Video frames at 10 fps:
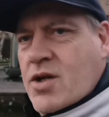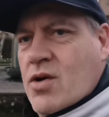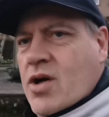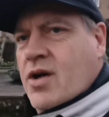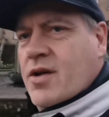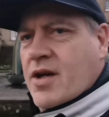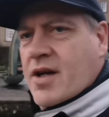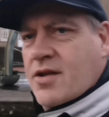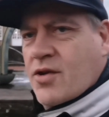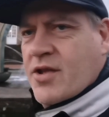So,
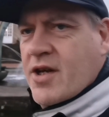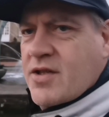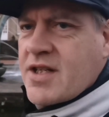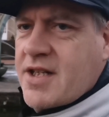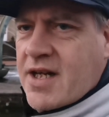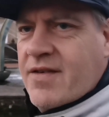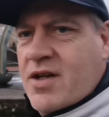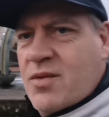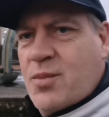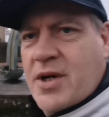
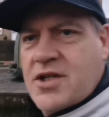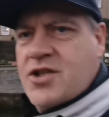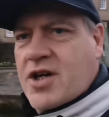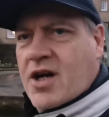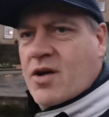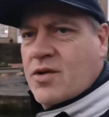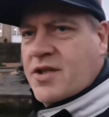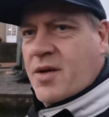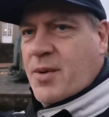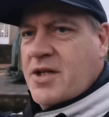2007, Prince
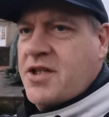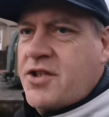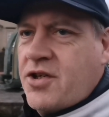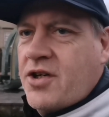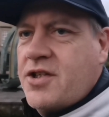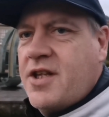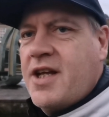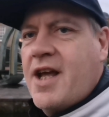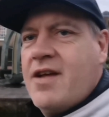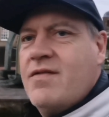Charles and the Prince's Trust,
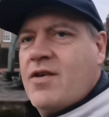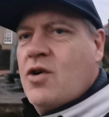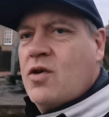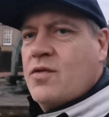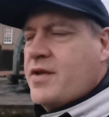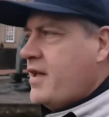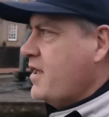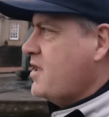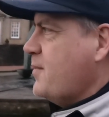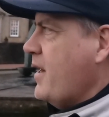they get involved
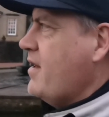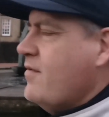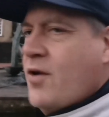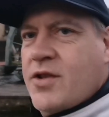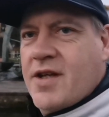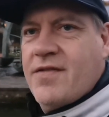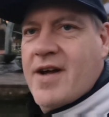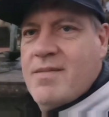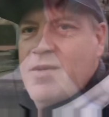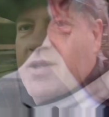and they spend £45